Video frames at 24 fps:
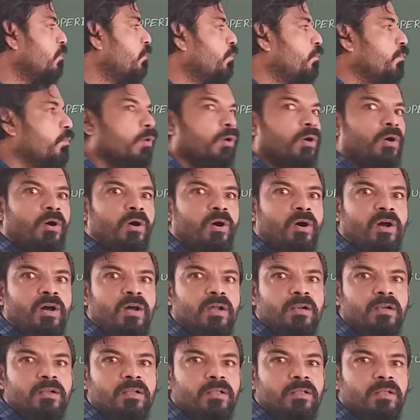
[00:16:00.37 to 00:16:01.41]

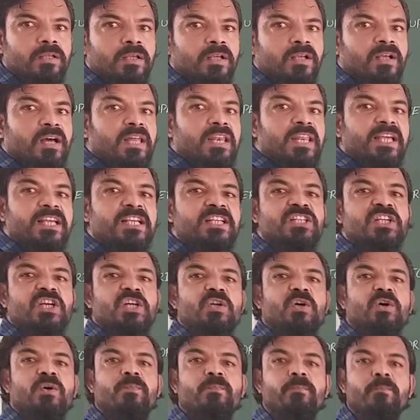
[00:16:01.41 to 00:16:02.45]
for collection
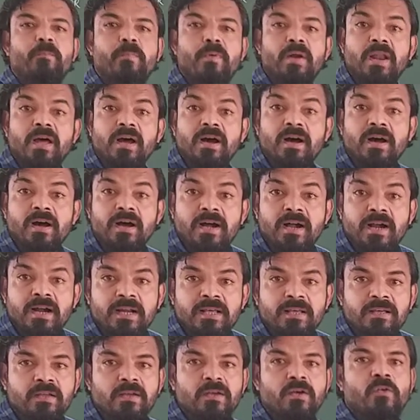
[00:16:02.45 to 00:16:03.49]
of
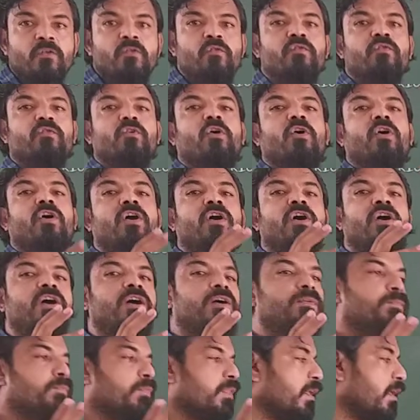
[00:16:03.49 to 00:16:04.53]
blood
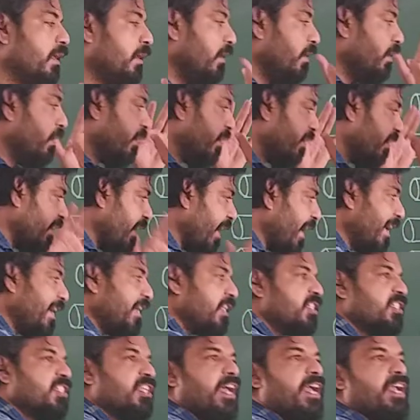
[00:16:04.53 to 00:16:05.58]
from
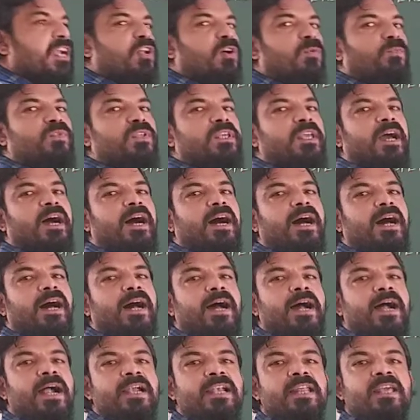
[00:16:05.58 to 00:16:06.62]
right side of the
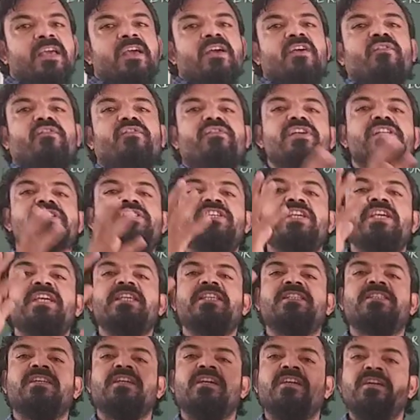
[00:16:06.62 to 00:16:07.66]
heart, which
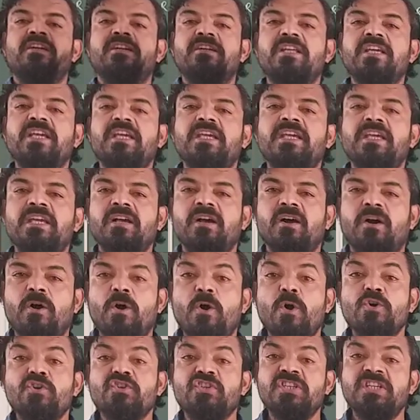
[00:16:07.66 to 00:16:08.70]
is
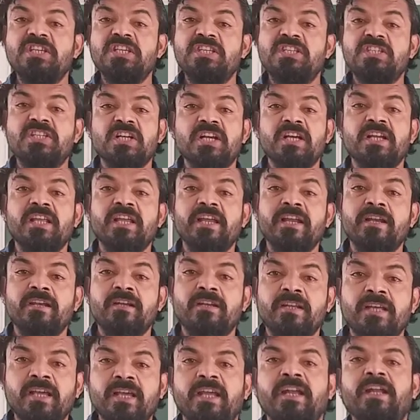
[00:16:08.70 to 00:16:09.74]

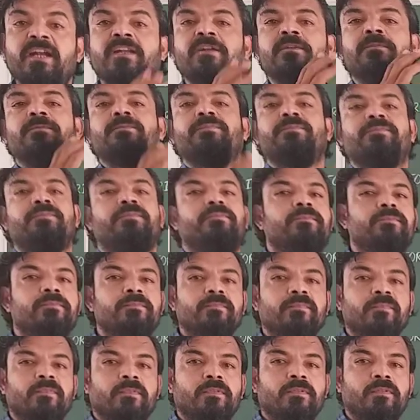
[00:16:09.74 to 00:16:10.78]
deoxygenated.
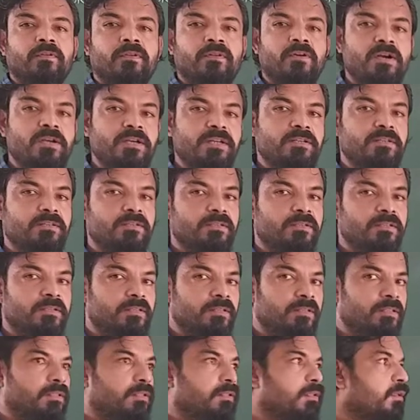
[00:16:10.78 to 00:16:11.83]
Got it?
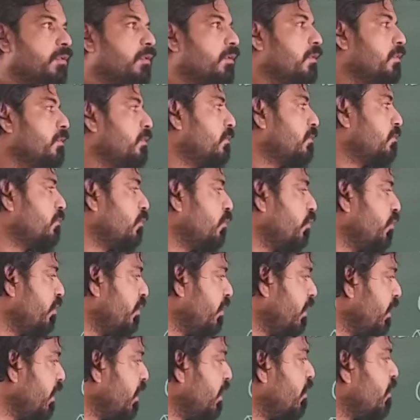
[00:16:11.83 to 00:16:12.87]
So
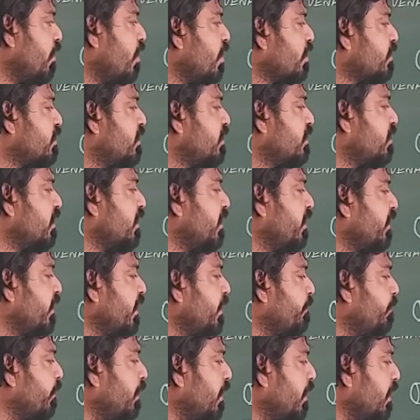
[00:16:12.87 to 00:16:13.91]

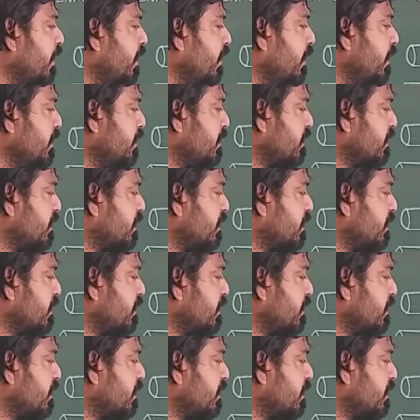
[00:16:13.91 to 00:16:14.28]
deoxygenated blood is